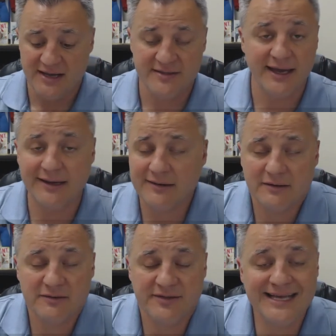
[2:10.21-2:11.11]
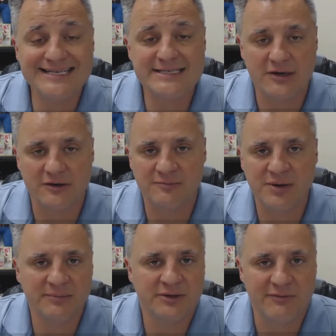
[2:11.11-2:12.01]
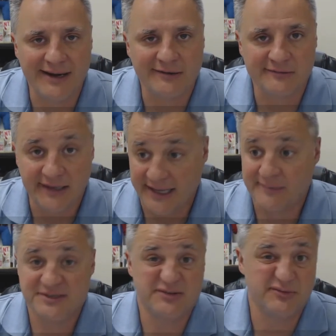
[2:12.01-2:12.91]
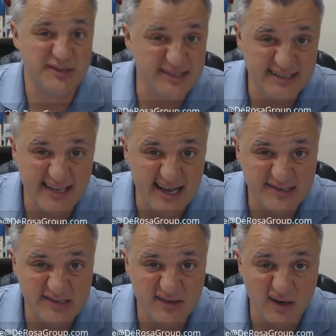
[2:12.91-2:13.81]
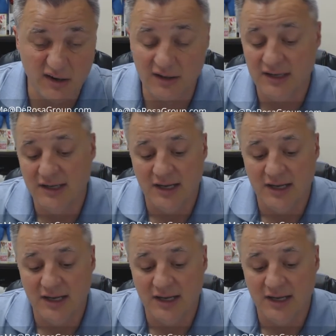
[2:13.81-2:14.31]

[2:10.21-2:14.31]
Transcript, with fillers: Then things are in public record, like how much the real estate taxes are,